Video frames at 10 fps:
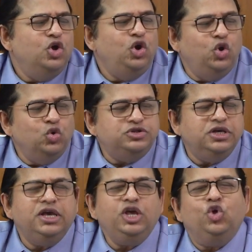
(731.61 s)

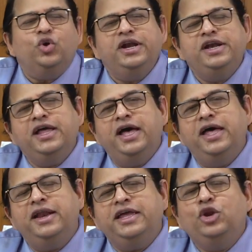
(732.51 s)
losing your
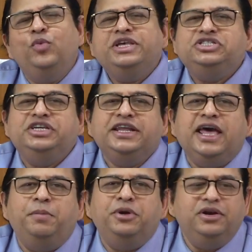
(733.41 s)
entire invested
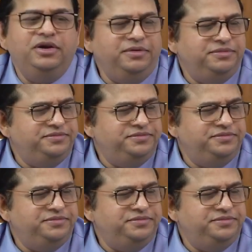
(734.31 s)
capital.